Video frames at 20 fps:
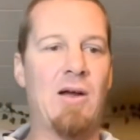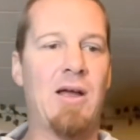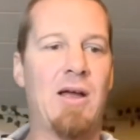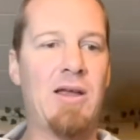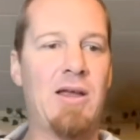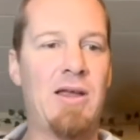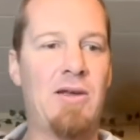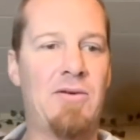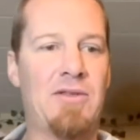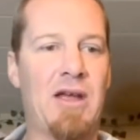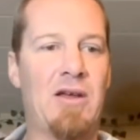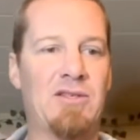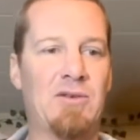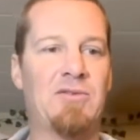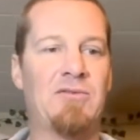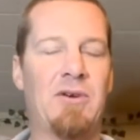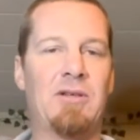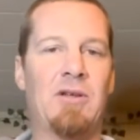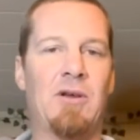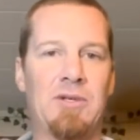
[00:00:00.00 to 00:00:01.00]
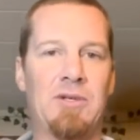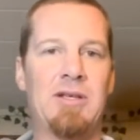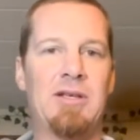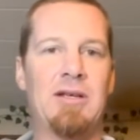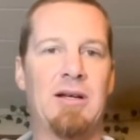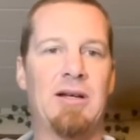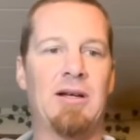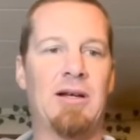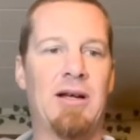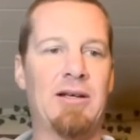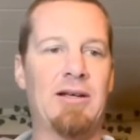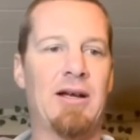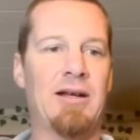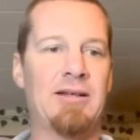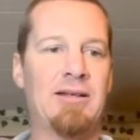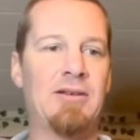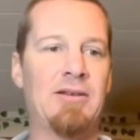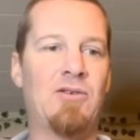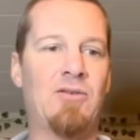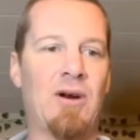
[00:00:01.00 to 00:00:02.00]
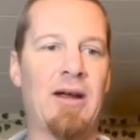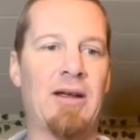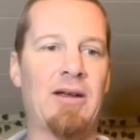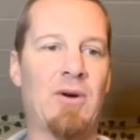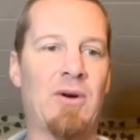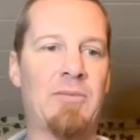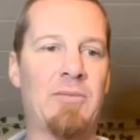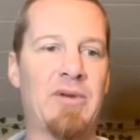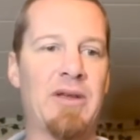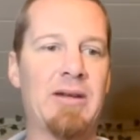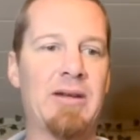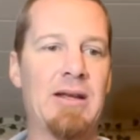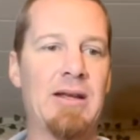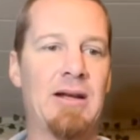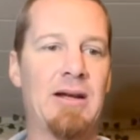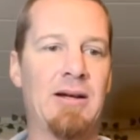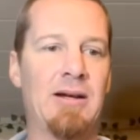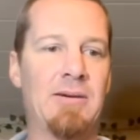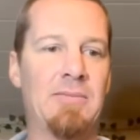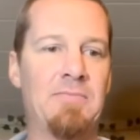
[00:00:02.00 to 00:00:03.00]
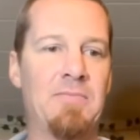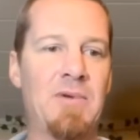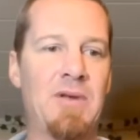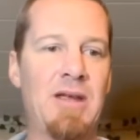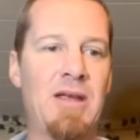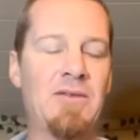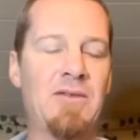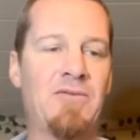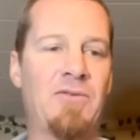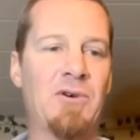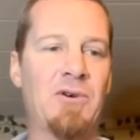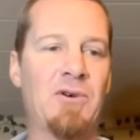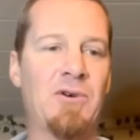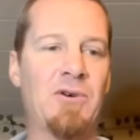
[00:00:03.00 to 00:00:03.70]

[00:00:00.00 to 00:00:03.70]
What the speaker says: Here at the house, I was very lonely. I did cry quite a bit in the first...